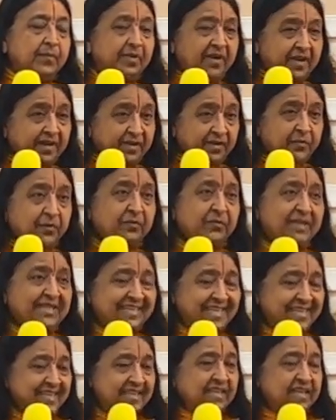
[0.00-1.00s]
But when
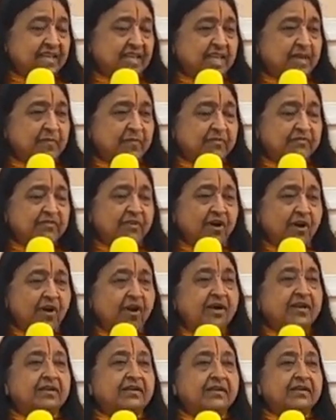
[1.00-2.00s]
we take the name of
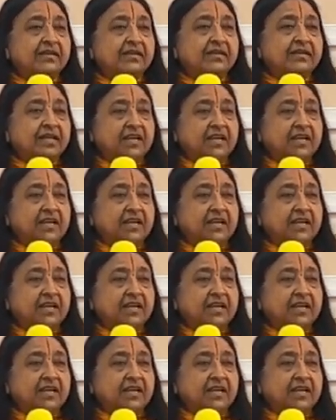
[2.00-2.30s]
God